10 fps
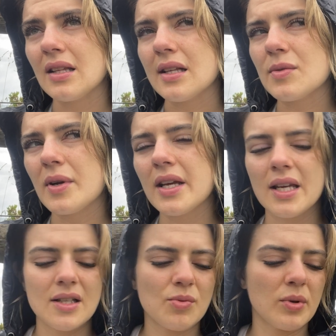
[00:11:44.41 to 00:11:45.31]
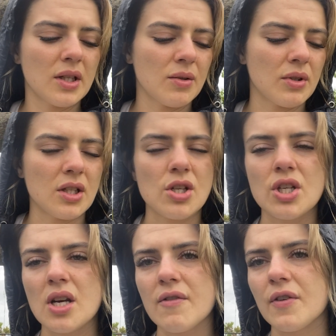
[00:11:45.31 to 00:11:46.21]
that's when it gets really, really
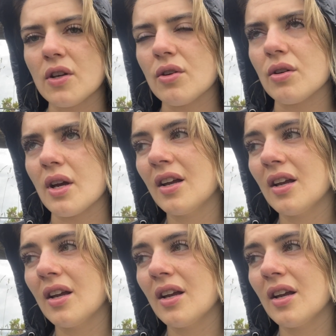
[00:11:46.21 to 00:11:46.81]
shitty for you.